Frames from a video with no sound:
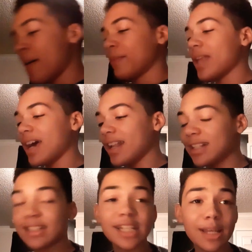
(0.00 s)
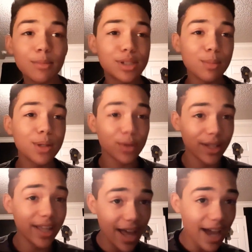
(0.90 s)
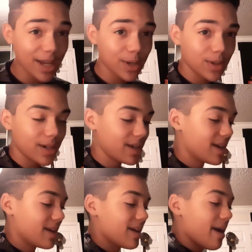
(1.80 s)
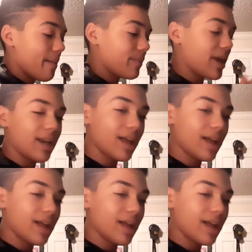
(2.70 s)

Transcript: and it seems to be really accurate. And